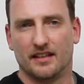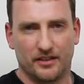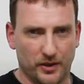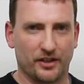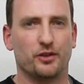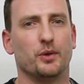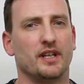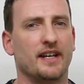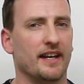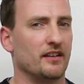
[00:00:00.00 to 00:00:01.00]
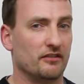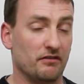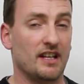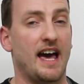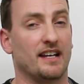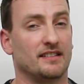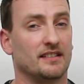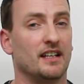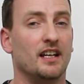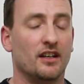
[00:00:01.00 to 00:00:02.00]
You can do it again.
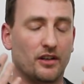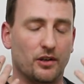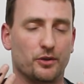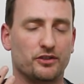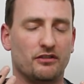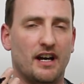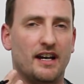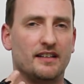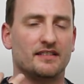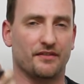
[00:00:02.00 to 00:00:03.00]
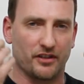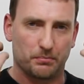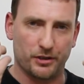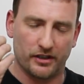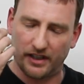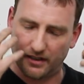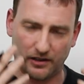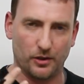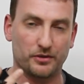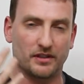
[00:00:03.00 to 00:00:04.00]
Relax. Close your eyes. If they're burning,
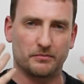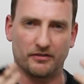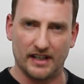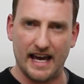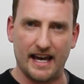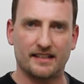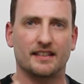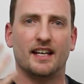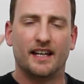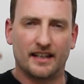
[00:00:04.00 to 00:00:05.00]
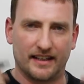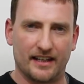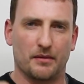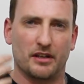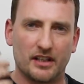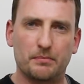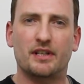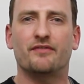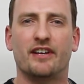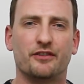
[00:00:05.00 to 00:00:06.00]
close them. Relax. Get a little bit
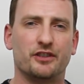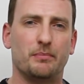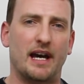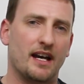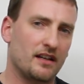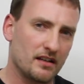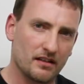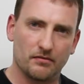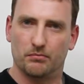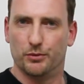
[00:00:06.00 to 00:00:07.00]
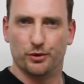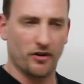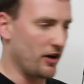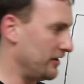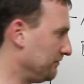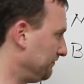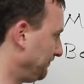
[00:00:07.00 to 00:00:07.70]
of energy back. Move on.